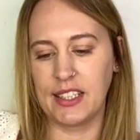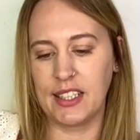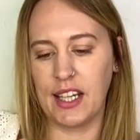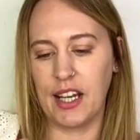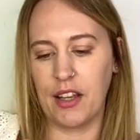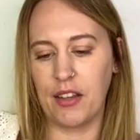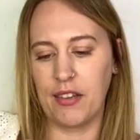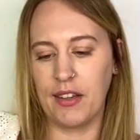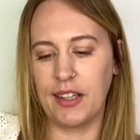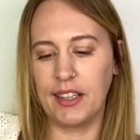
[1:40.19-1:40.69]
And I
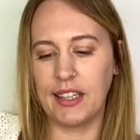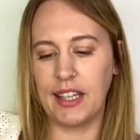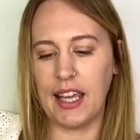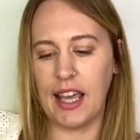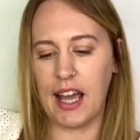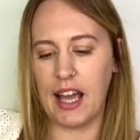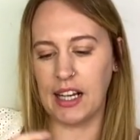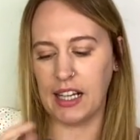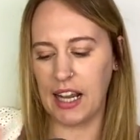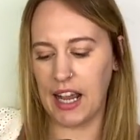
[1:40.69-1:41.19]
think they
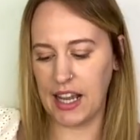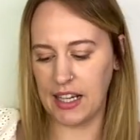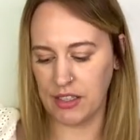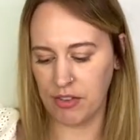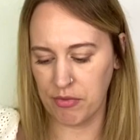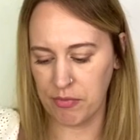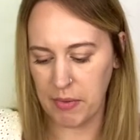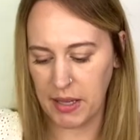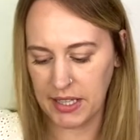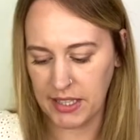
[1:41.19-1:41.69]
are kind
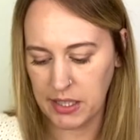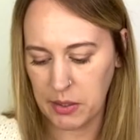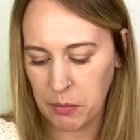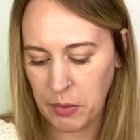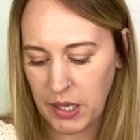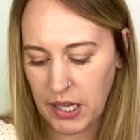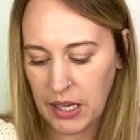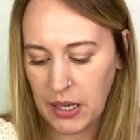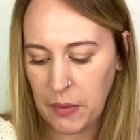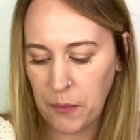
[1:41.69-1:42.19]
of meant to
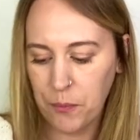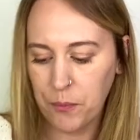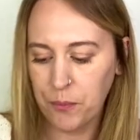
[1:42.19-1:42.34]
be